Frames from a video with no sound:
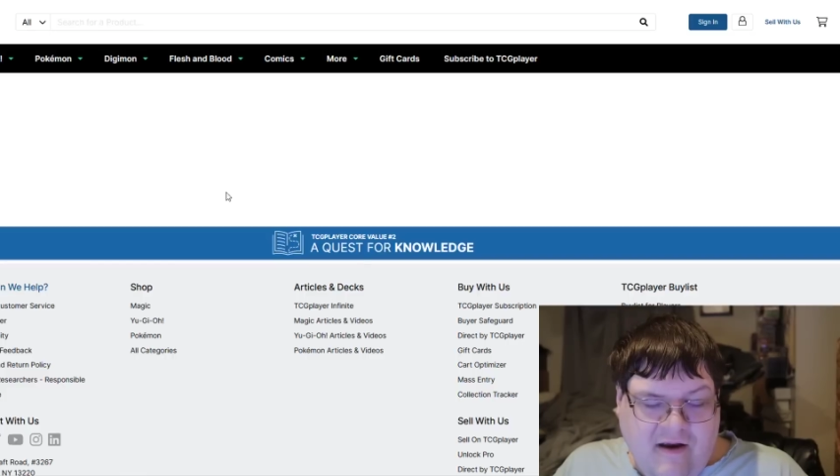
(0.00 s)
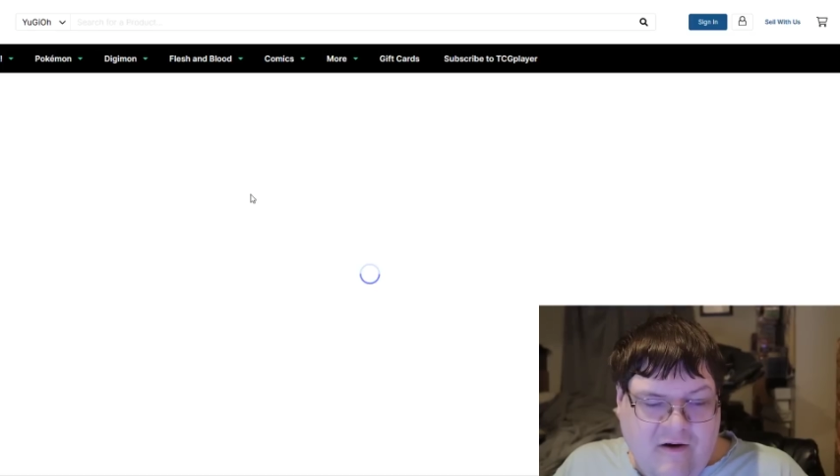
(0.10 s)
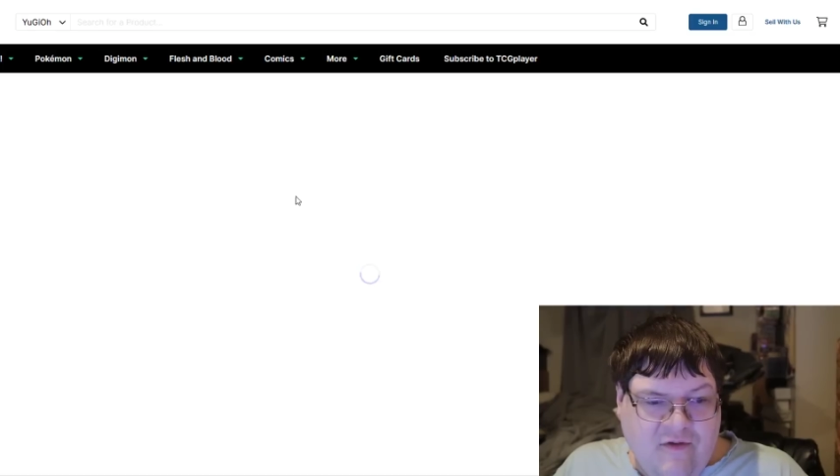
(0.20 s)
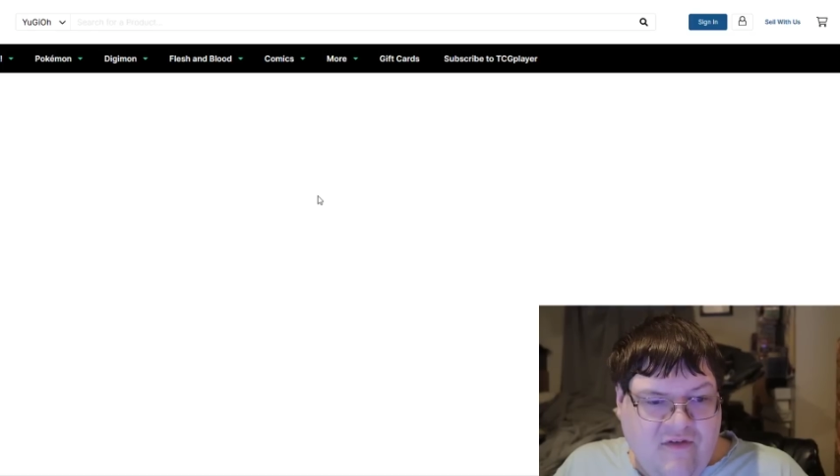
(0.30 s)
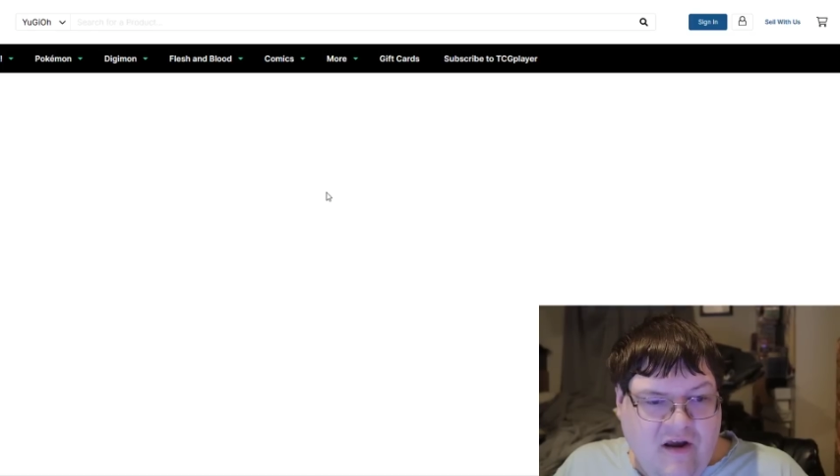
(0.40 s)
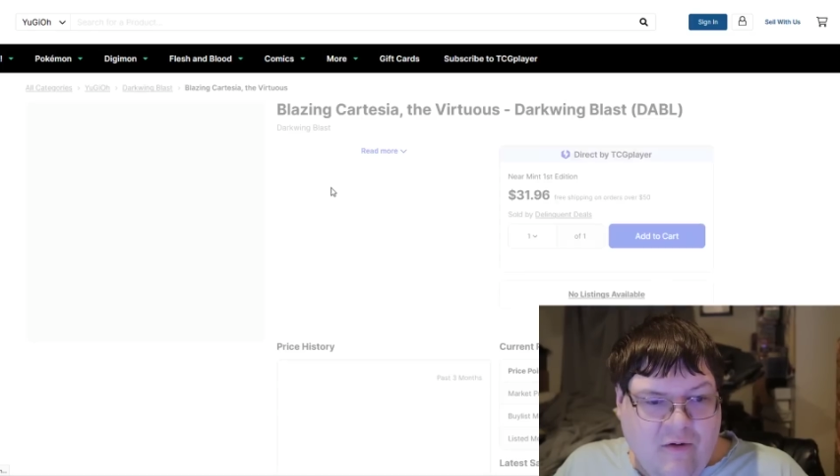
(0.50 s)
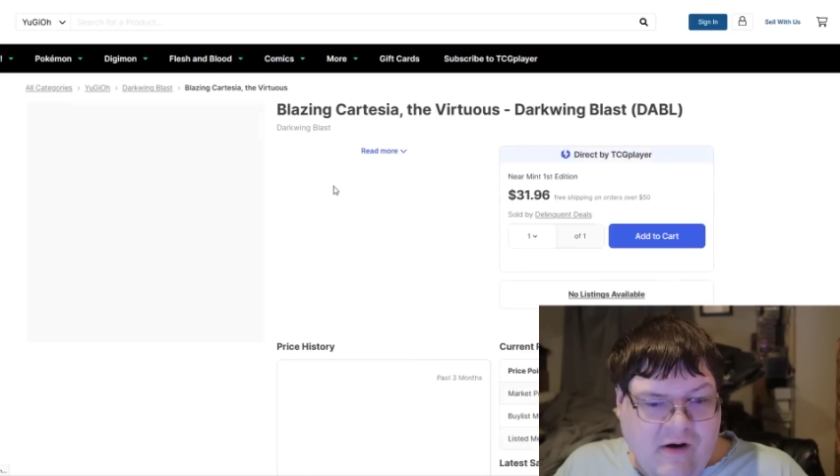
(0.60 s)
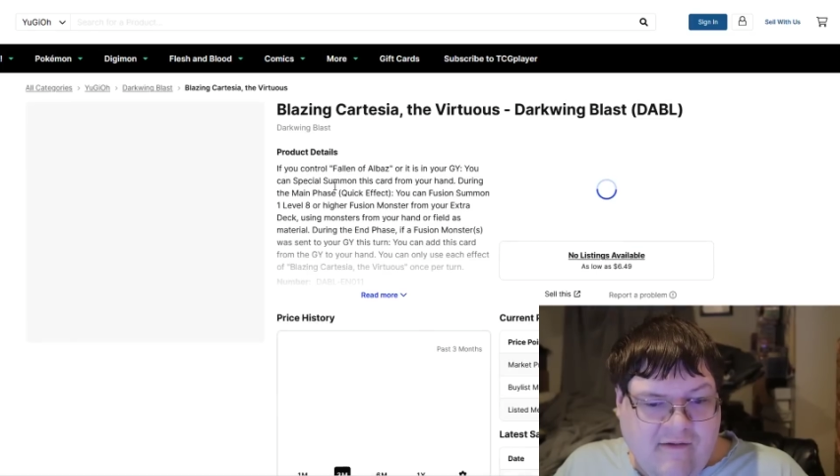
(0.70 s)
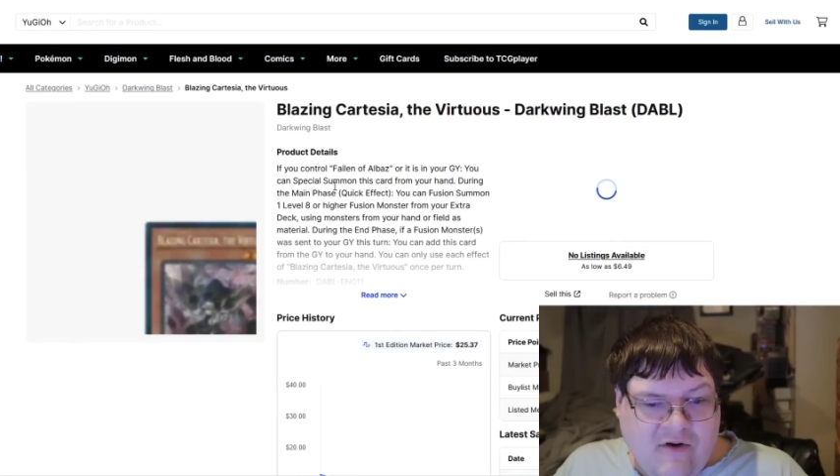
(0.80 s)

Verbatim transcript: here, the Secret Air